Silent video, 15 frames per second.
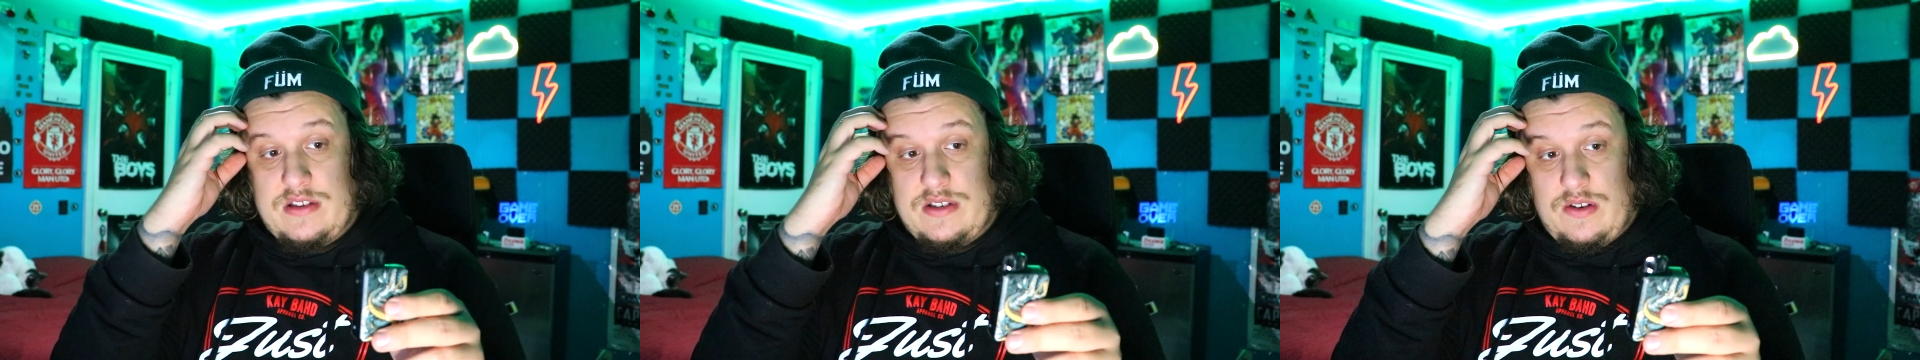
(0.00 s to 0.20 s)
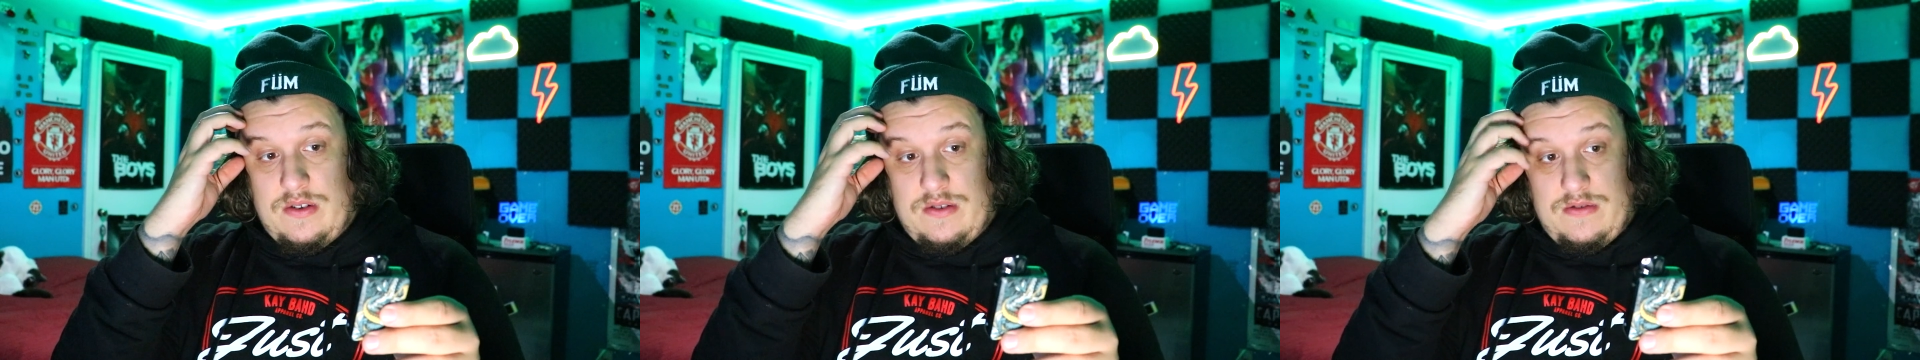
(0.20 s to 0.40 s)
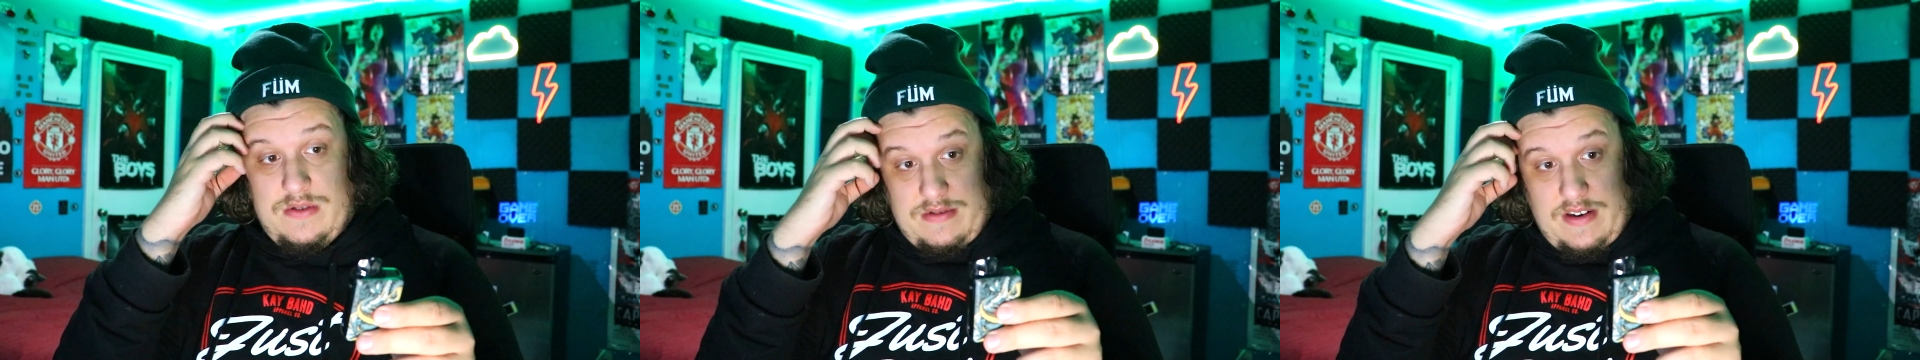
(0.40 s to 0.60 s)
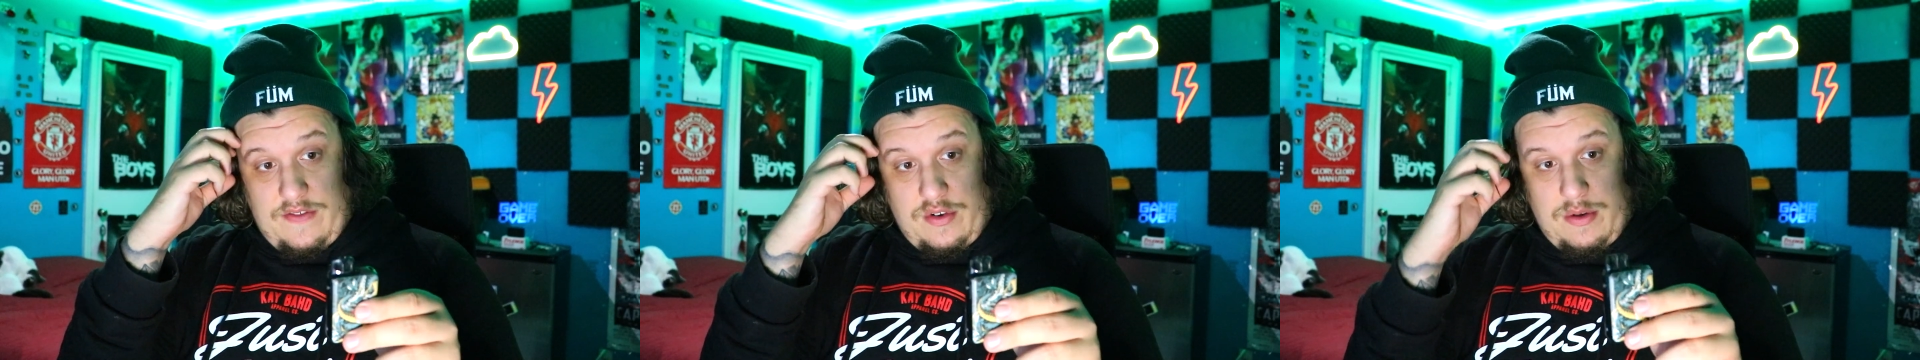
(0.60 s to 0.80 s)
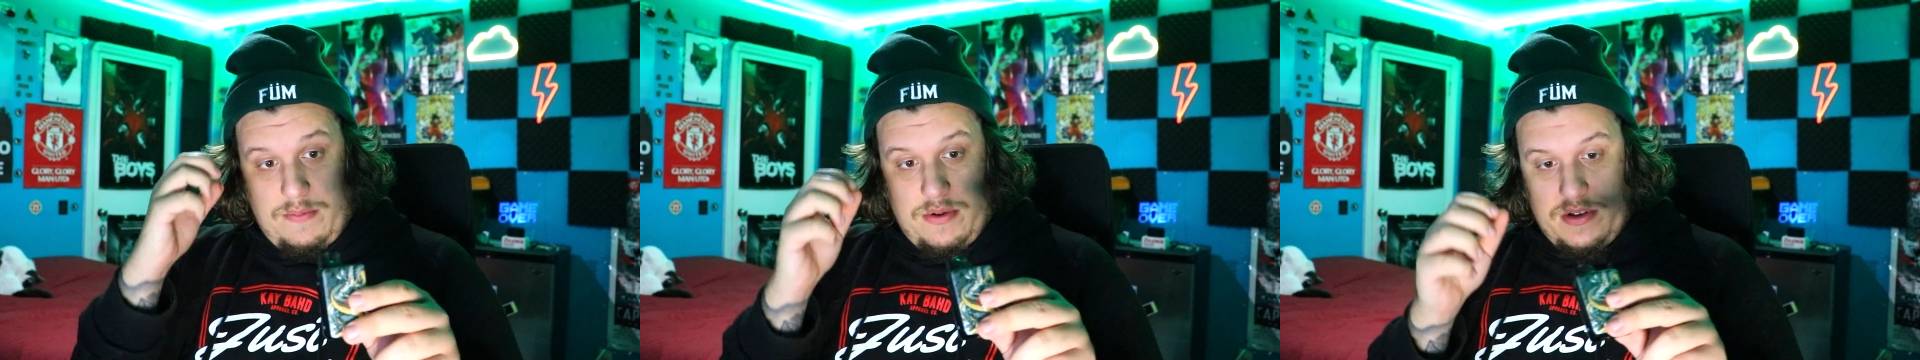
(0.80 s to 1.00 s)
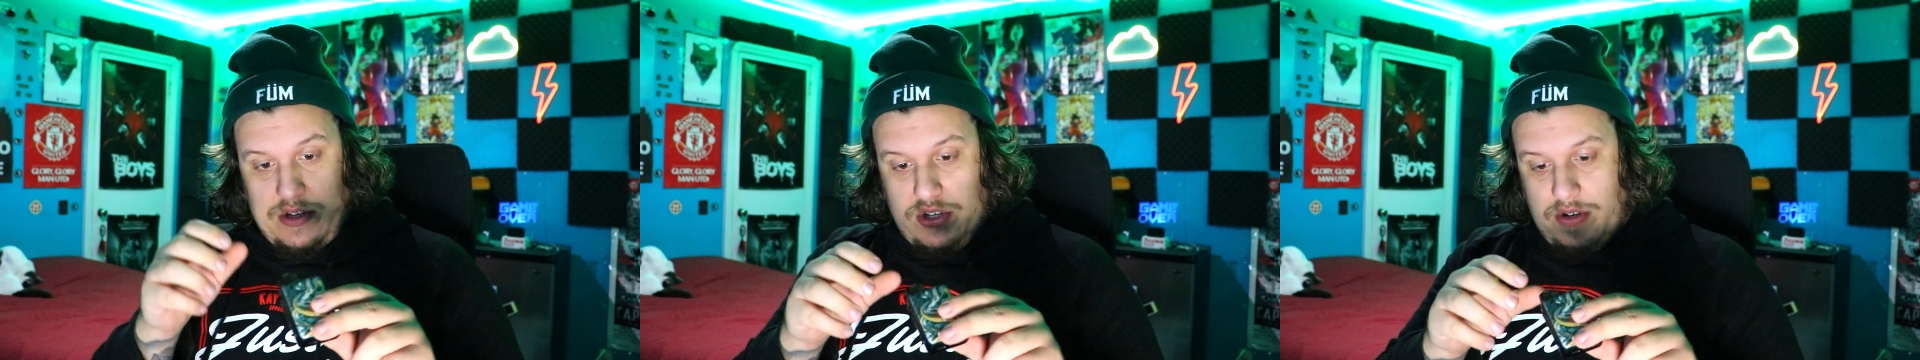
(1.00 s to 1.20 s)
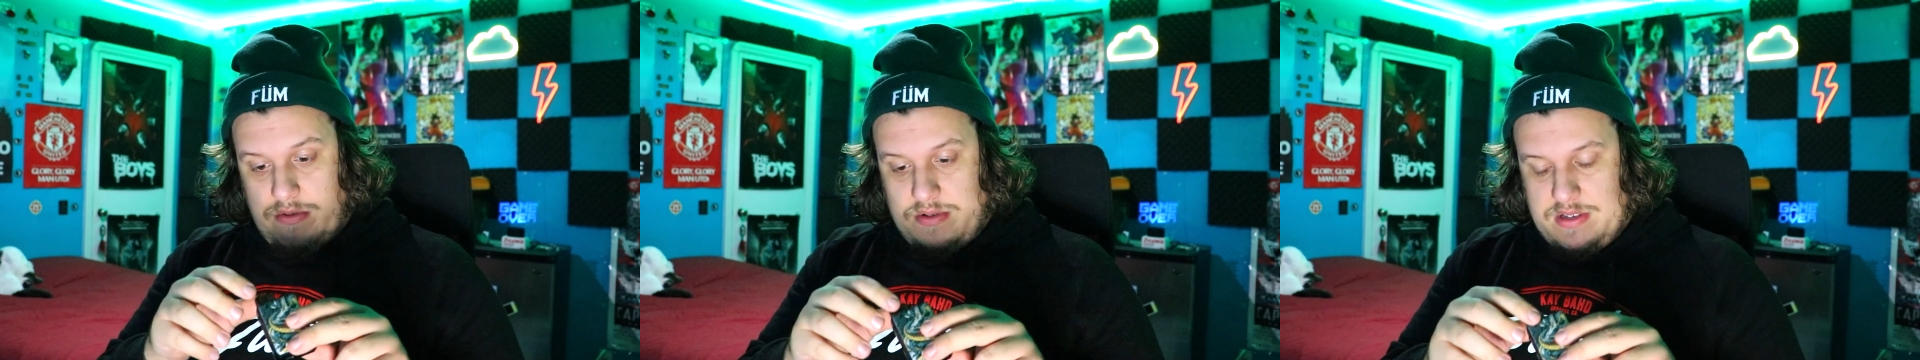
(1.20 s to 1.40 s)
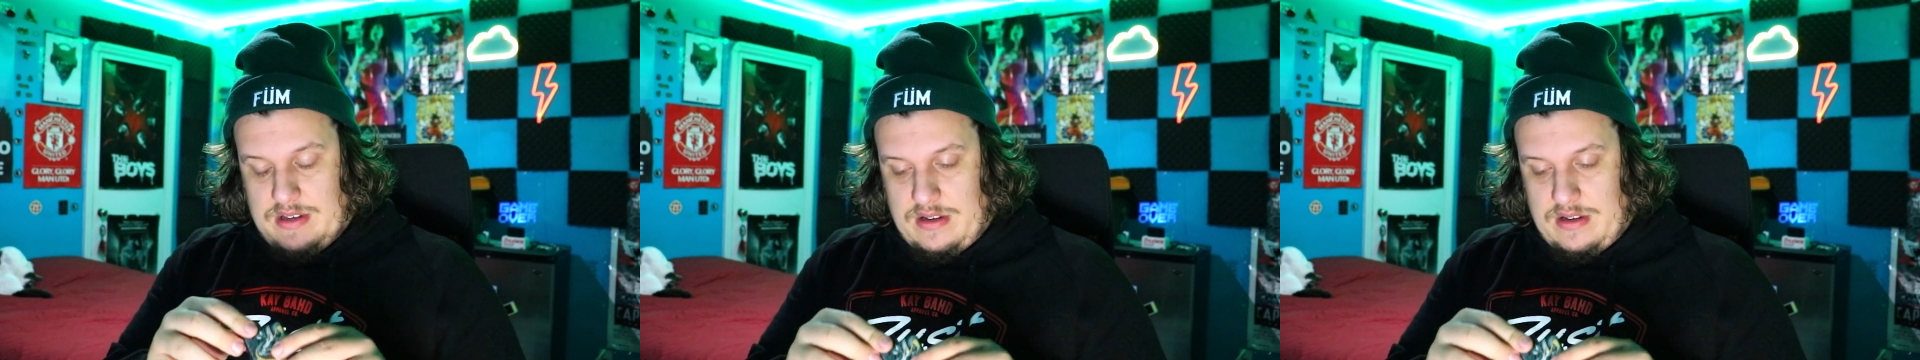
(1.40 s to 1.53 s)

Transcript: So whenever you put juice